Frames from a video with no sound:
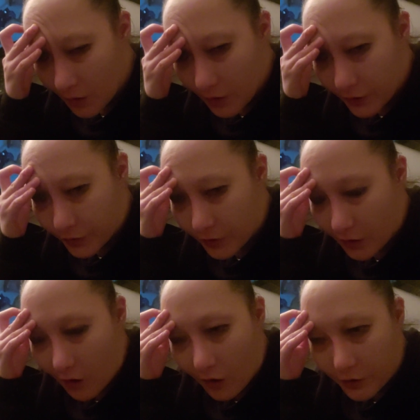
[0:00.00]
It's
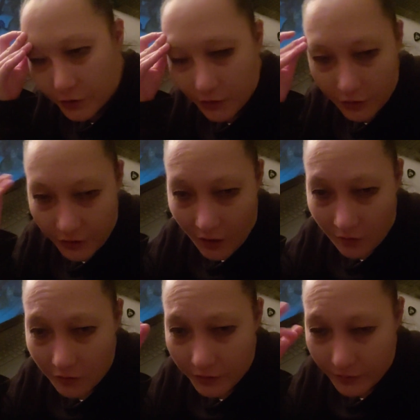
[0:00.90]
really hard to take
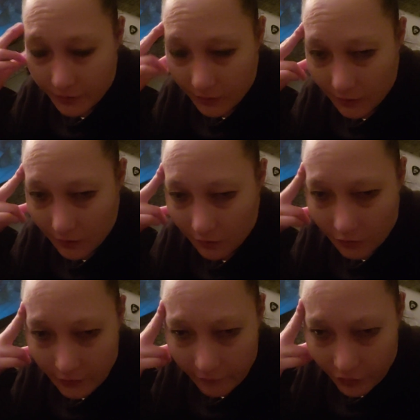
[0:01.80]
showers, like,
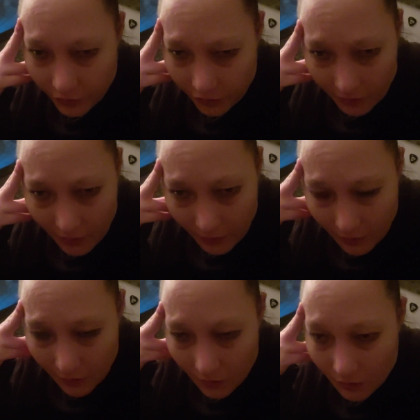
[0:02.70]
or even do
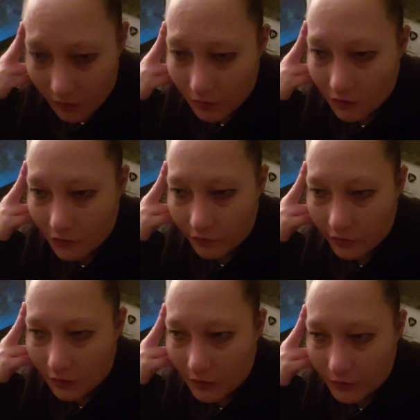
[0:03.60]
anything, if
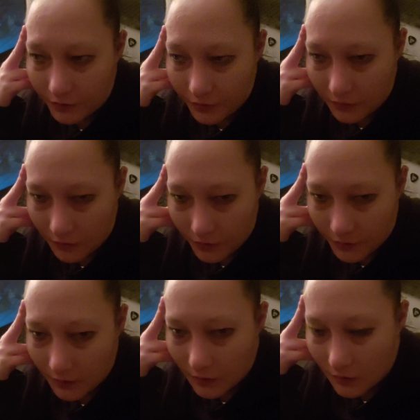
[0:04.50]
you guys could
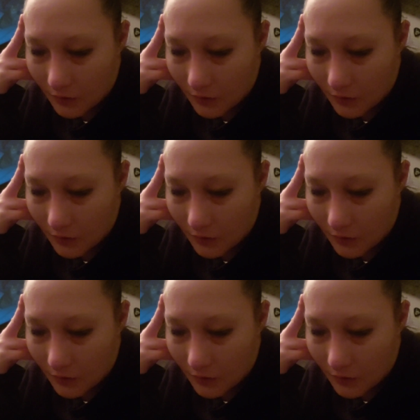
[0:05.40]
see.